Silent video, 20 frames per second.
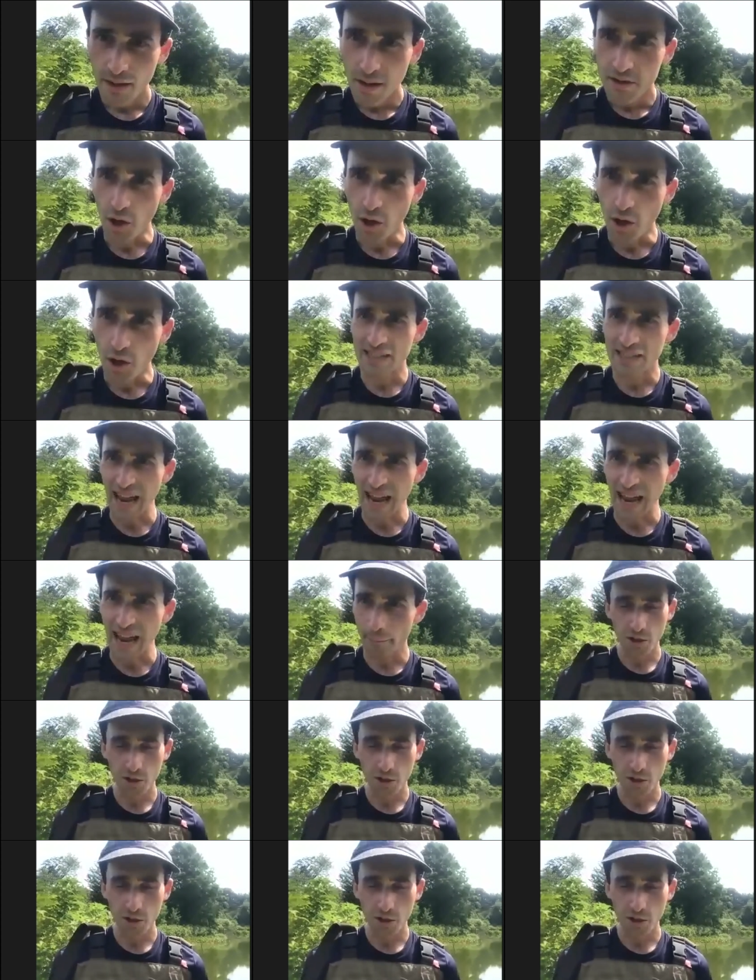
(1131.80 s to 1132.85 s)
So snapping
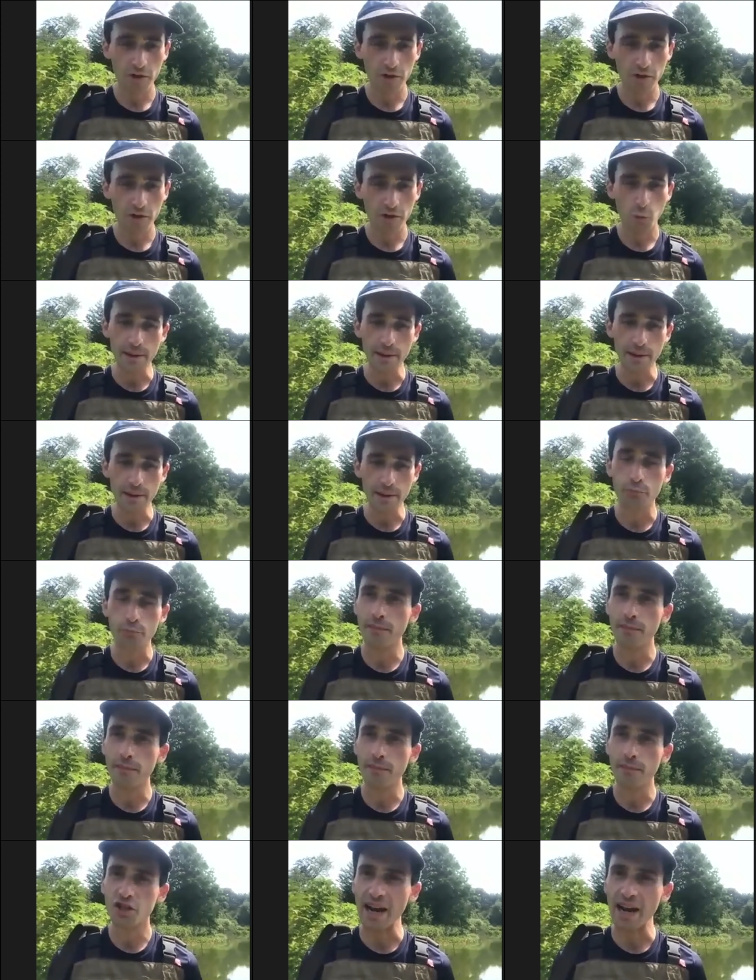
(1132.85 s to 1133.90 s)
turtles will eat pretty
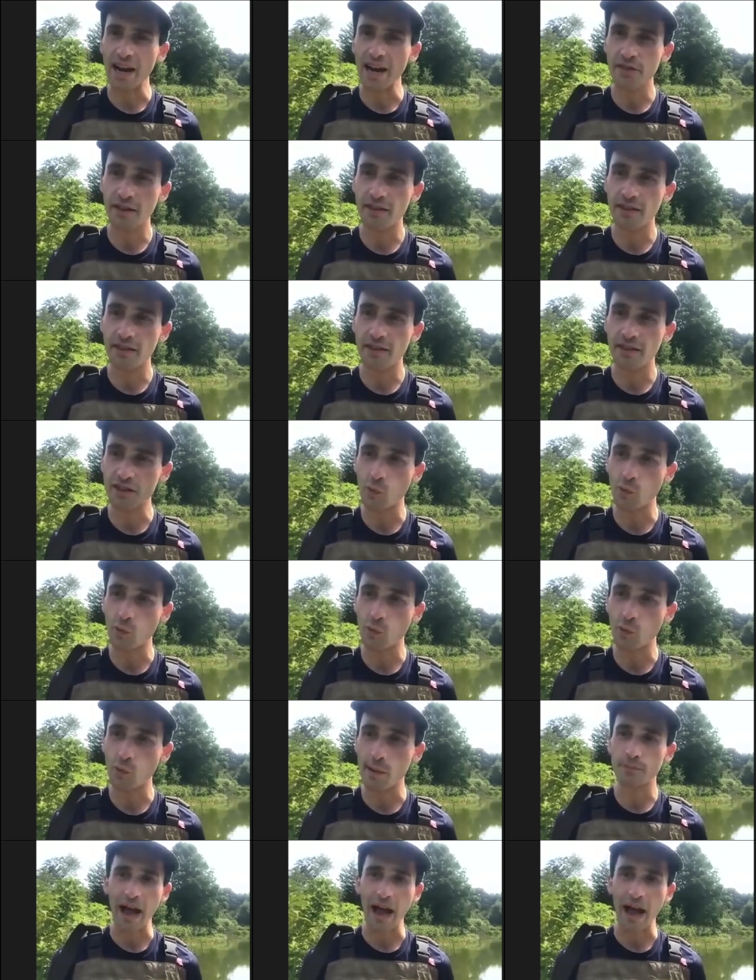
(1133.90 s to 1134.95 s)
much anything that
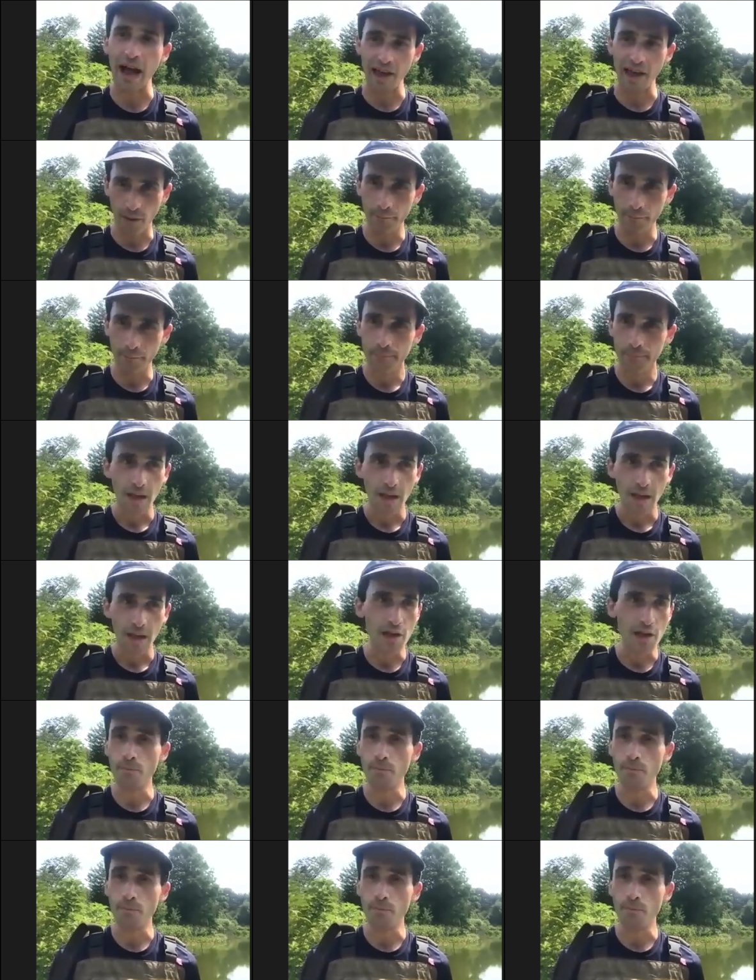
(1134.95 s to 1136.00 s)
swims by them. If
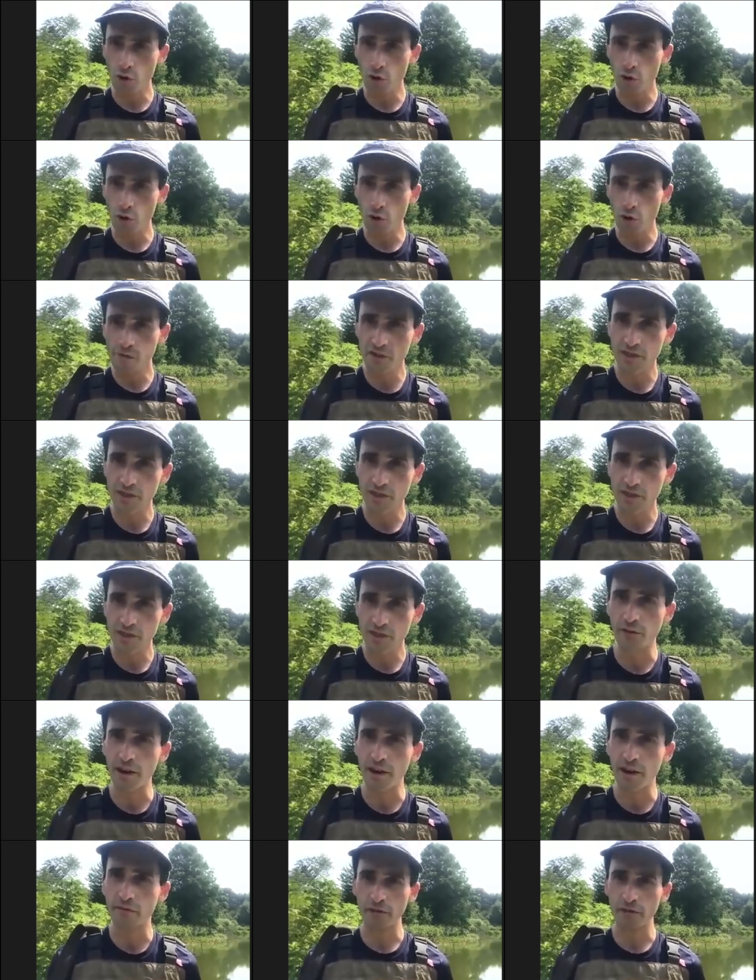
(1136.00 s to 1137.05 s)
it moves in
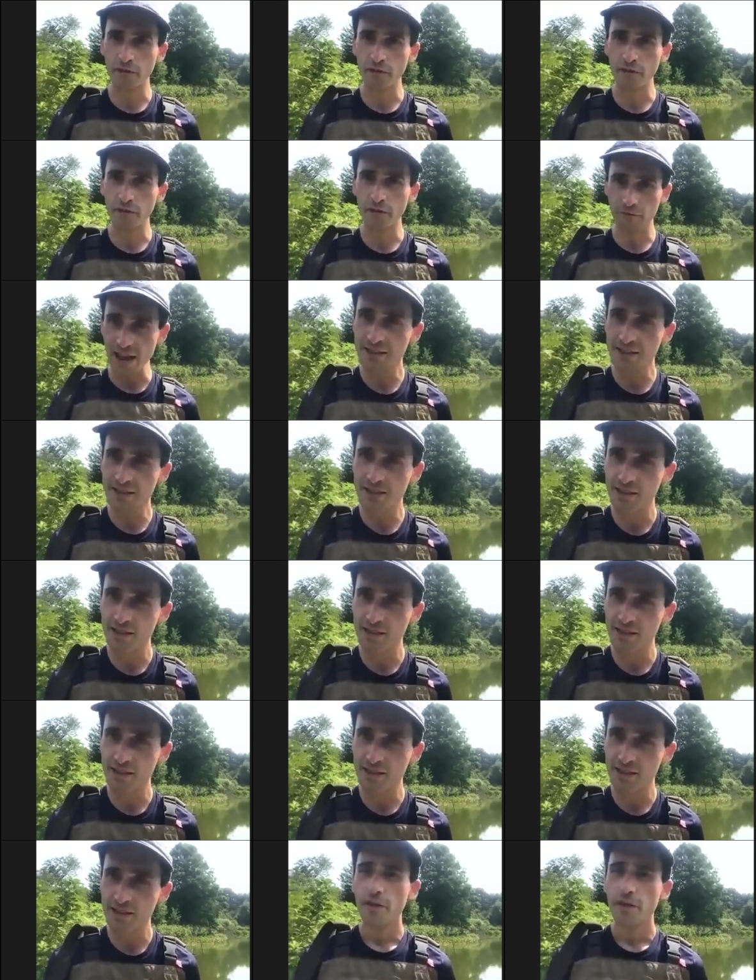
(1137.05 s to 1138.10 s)
front of their face,
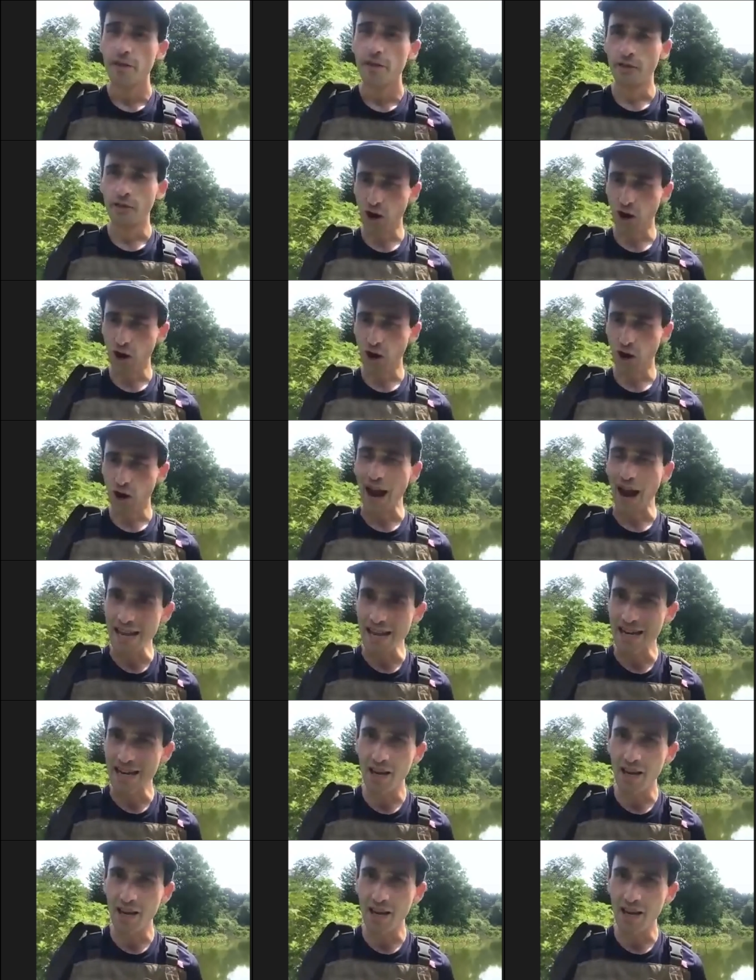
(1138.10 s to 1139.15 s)
they'll try to eat
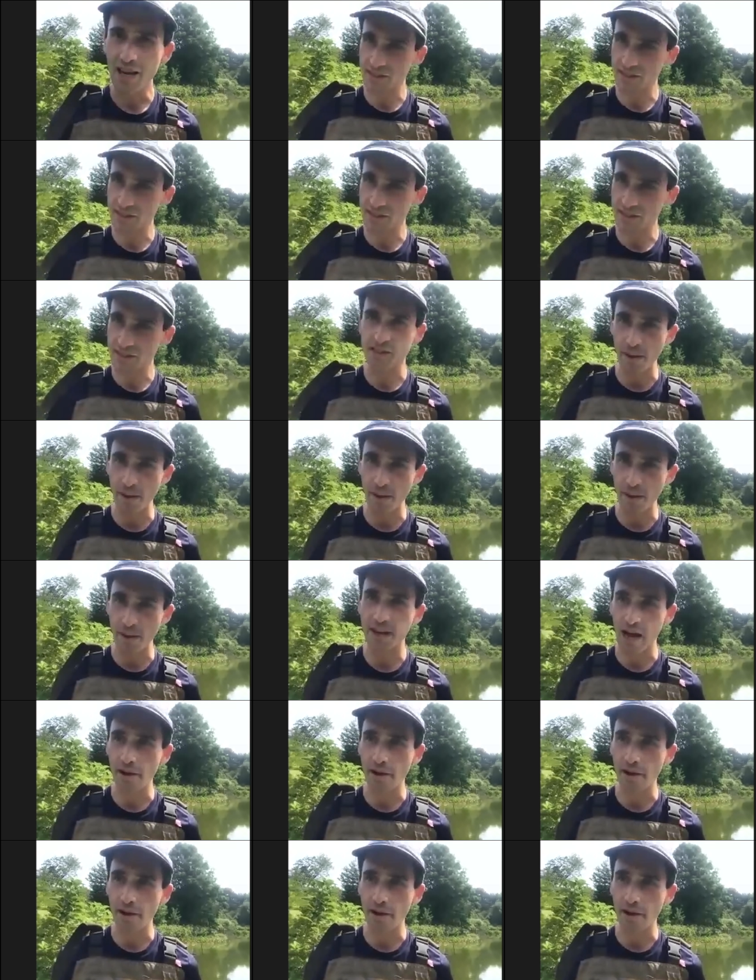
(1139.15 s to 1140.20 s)
it unless it's big
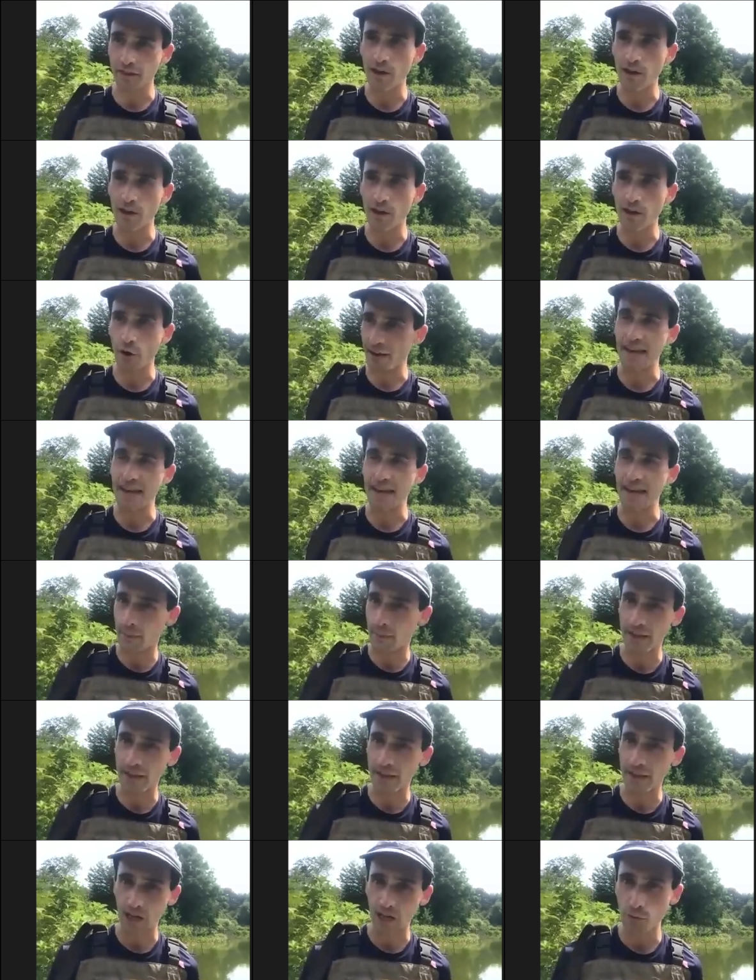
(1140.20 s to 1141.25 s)
enough that they know they can't,
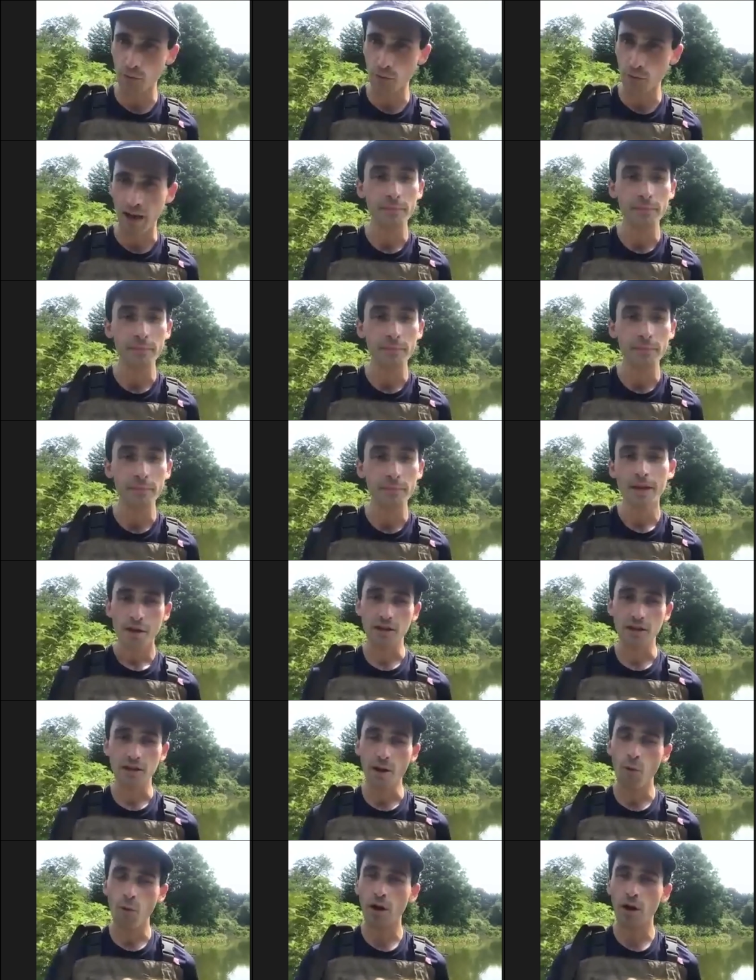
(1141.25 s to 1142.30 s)
like a human. So
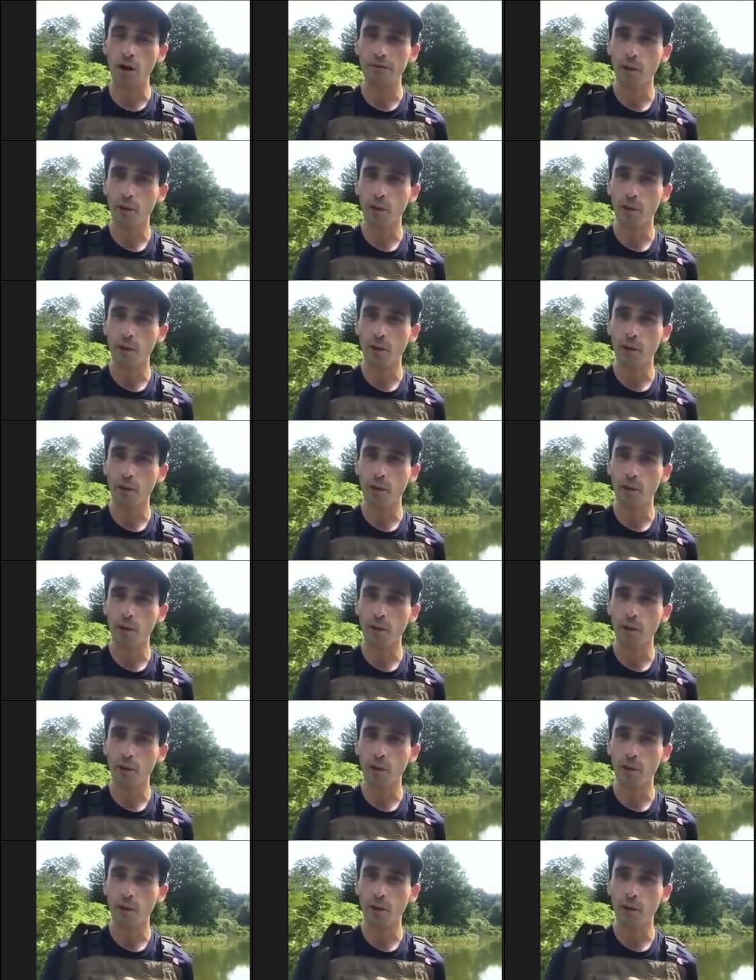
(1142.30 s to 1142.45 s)
they won't,